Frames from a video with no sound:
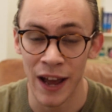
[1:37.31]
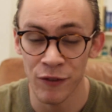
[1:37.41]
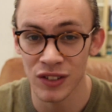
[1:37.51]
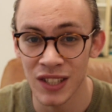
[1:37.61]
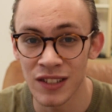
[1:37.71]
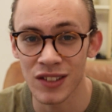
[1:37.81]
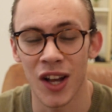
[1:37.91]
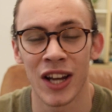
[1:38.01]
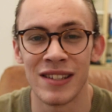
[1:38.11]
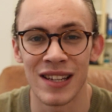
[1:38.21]
ever since
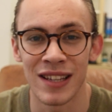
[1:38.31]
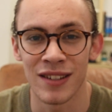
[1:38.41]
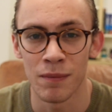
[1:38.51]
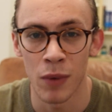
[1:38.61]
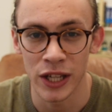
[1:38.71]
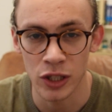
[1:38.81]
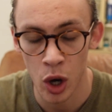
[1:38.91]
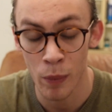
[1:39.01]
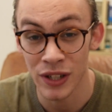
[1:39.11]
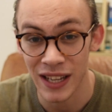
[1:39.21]
I did my
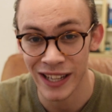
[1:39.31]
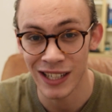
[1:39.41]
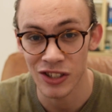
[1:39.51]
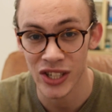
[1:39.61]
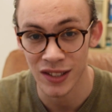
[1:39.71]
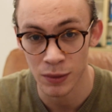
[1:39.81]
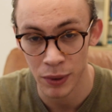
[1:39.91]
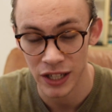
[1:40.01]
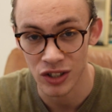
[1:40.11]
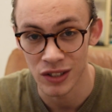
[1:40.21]
Common English
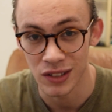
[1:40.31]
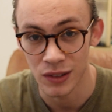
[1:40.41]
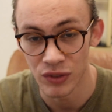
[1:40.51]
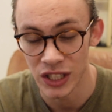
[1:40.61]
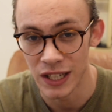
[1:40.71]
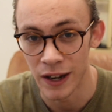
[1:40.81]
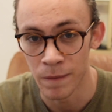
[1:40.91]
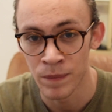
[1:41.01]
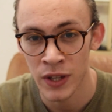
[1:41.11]
Expressions video.